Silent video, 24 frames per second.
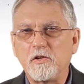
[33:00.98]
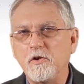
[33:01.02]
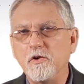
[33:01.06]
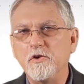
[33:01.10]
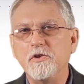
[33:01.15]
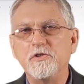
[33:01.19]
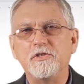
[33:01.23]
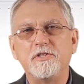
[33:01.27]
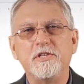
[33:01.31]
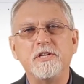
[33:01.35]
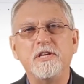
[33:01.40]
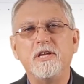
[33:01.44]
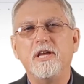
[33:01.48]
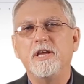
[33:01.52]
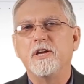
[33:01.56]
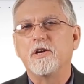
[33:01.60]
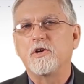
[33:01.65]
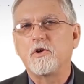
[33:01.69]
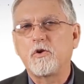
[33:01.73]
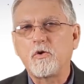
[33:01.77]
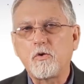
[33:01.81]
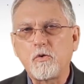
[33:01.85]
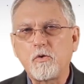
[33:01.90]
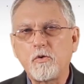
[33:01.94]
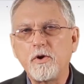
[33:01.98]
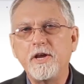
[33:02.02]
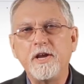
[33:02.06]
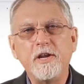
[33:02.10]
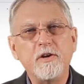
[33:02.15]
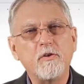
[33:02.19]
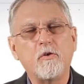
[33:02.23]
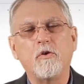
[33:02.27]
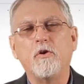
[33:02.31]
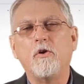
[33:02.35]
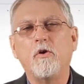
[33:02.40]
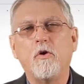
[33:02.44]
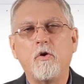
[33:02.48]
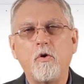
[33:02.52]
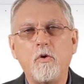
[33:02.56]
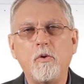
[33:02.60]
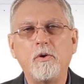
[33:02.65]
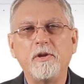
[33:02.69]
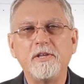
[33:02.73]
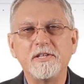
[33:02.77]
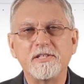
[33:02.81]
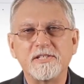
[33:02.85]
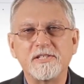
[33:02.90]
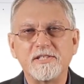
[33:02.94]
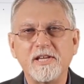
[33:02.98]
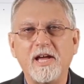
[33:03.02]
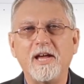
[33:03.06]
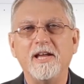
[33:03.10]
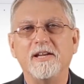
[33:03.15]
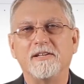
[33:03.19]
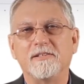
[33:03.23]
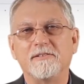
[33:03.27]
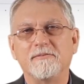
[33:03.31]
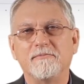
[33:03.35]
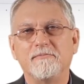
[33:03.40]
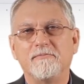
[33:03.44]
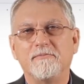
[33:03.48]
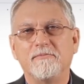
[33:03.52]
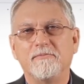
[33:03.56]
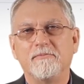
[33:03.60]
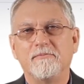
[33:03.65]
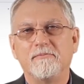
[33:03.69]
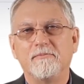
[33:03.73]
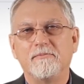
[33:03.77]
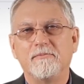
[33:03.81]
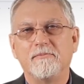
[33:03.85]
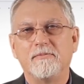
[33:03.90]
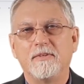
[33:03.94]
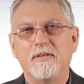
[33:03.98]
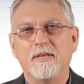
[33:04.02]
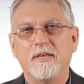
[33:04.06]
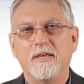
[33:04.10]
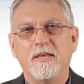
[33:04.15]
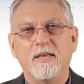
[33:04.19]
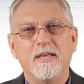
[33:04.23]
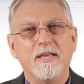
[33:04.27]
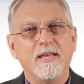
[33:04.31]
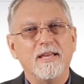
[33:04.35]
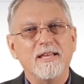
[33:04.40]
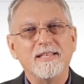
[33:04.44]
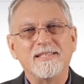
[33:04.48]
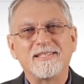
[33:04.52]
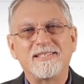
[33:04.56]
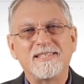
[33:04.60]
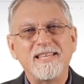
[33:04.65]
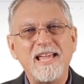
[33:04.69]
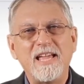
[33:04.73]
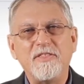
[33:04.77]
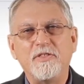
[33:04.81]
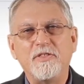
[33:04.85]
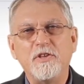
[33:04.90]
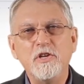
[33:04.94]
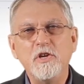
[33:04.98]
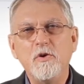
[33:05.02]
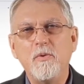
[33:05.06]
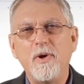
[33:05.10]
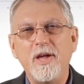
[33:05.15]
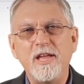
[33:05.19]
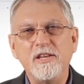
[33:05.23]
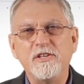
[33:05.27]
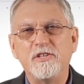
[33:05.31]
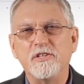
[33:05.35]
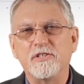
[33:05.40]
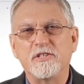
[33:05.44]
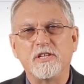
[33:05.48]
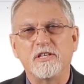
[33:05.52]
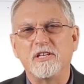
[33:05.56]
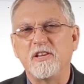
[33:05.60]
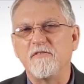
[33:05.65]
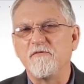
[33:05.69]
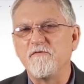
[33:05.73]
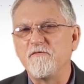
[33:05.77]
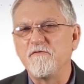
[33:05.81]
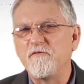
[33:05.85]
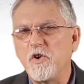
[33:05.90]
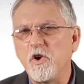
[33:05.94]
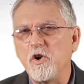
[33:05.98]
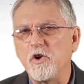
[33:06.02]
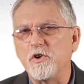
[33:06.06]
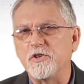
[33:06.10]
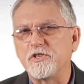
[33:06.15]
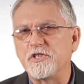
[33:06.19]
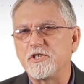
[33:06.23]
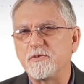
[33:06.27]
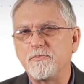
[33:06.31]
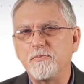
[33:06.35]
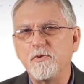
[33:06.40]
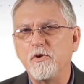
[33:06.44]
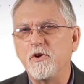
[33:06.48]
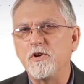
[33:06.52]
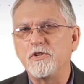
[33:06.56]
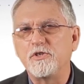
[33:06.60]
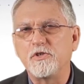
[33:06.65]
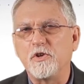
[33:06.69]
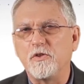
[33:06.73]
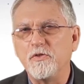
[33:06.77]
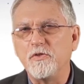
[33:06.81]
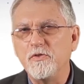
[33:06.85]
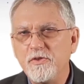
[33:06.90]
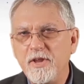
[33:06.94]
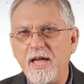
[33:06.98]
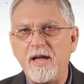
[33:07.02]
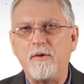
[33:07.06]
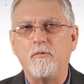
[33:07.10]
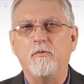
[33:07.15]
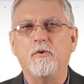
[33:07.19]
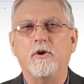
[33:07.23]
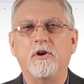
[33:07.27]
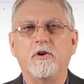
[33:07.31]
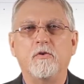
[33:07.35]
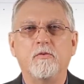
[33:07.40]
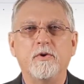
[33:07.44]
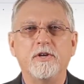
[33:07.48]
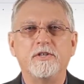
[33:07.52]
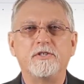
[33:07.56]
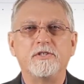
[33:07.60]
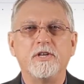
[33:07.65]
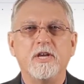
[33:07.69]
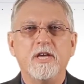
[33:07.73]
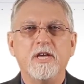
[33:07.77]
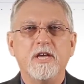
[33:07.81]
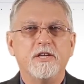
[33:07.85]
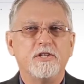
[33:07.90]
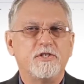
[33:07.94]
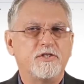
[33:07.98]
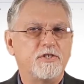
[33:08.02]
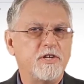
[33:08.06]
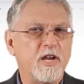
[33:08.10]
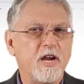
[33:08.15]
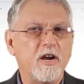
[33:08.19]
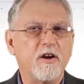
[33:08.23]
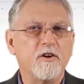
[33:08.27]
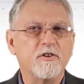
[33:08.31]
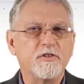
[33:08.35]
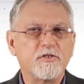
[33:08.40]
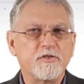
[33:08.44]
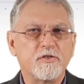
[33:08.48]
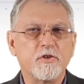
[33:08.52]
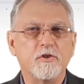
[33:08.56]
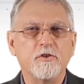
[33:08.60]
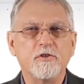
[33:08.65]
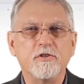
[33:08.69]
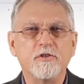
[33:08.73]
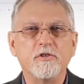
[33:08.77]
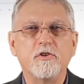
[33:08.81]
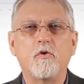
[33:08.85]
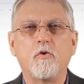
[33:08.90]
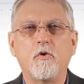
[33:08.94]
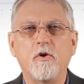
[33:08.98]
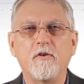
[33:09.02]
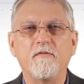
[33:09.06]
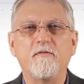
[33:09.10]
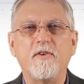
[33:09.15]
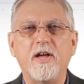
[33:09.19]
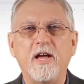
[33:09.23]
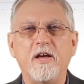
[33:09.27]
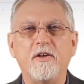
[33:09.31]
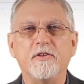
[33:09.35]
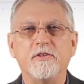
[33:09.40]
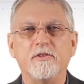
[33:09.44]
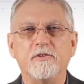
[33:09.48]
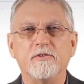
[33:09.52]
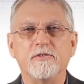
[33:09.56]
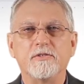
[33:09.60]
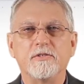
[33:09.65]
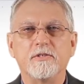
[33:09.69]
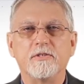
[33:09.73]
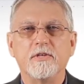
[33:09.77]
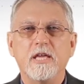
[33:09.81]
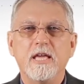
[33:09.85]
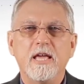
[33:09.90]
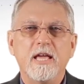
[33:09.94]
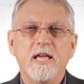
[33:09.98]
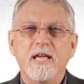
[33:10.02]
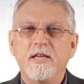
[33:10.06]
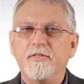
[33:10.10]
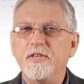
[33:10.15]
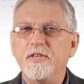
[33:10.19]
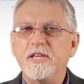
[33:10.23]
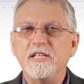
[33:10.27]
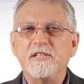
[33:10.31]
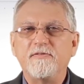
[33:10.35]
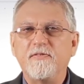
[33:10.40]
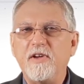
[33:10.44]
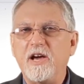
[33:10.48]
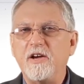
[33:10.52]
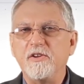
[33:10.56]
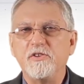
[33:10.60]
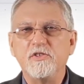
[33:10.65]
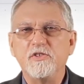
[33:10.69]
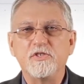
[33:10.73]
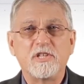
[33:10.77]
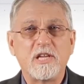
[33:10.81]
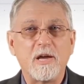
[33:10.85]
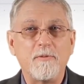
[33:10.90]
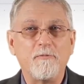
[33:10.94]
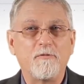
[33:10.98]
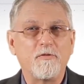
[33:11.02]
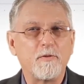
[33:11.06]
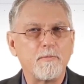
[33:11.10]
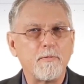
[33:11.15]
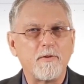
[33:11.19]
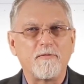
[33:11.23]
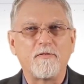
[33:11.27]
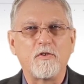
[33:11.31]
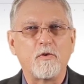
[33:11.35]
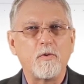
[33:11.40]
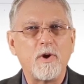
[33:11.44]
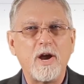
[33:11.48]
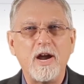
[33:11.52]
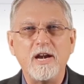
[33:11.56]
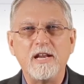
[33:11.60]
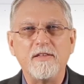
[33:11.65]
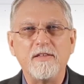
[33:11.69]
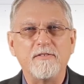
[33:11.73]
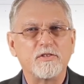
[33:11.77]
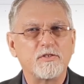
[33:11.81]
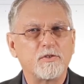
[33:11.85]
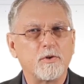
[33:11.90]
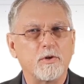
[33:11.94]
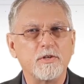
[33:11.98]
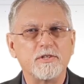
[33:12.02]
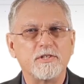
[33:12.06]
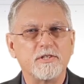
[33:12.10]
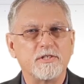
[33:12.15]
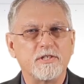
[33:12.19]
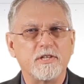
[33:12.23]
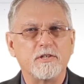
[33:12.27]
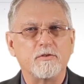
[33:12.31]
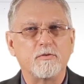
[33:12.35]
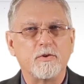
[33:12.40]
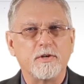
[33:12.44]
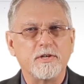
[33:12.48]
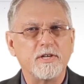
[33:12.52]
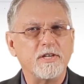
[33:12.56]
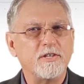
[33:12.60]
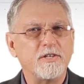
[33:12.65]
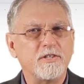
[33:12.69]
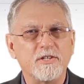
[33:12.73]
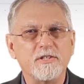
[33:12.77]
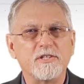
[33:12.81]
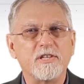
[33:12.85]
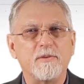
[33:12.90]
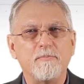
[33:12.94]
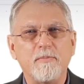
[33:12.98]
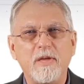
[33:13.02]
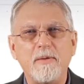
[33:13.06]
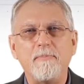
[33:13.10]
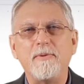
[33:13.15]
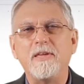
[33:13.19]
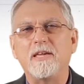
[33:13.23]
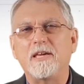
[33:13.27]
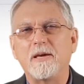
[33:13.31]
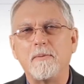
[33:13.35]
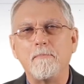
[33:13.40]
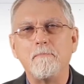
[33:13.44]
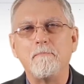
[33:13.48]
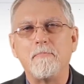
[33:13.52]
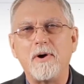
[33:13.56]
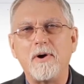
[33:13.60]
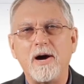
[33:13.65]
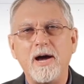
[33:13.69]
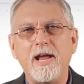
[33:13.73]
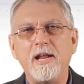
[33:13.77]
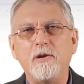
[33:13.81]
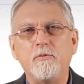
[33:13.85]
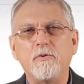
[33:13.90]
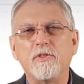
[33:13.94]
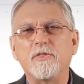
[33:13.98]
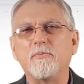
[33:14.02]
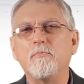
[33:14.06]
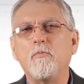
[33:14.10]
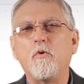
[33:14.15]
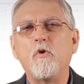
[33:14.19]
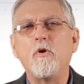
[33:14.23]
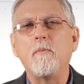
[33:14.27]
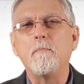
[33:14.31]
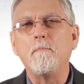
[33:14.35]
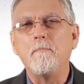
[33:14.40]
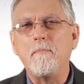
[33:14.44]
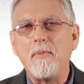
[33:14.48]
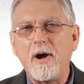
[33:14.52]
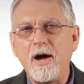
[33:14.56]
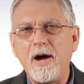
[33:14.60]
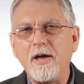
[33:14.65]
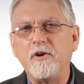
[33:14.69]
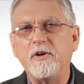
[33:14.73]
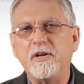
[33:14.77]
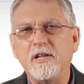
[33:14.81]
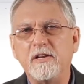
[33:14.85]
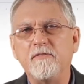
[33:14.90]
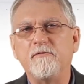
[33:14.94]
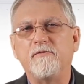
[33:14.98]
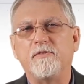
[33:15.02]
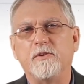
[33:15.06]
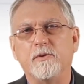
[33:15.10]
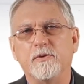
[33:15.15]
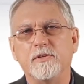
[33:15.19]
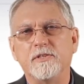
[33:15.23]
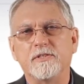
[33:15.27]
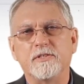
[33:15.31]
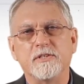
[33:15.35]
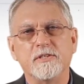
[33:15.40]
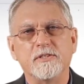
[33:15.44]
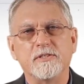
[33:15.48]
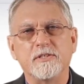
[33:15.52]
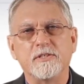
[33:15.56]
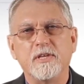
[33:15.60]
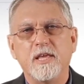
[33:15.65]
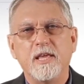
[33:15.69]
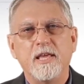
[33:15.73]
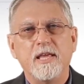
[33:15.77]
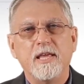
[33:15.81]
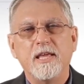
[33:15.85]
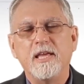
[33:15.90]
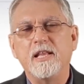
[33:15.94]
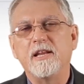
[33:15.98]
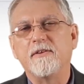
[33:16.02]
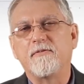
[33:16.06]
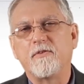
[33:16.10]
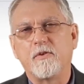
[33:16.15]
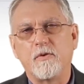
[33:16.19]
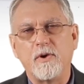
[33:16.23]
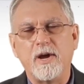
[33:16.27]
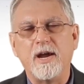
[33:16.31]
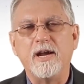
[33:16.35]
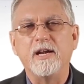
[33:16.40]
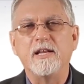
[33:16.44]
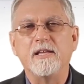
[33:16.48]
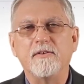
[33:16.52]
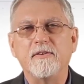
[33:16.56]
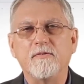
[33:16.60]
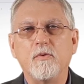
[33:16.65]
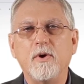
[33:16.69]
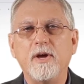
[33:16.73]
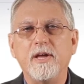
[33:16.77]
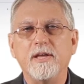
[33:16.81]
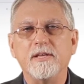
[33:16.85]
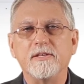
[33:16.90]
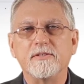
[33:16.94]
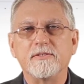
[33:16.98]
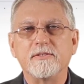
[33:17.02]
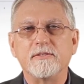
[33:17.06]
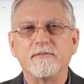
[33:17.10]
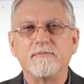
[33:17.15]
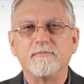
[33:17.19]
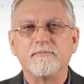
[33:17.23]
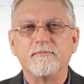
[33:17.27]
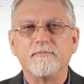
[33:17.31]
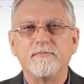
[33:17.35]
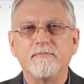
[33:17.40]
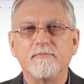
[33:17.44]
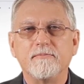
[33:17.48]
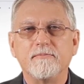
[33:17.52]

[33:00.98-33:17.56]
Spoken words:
clergy, creed, or holy site. Instead, the New Age is a diverse spiritual network which shares certain core values. These values come from a variety of sources and traditions and may be combined with more modern influences in a variety of ways.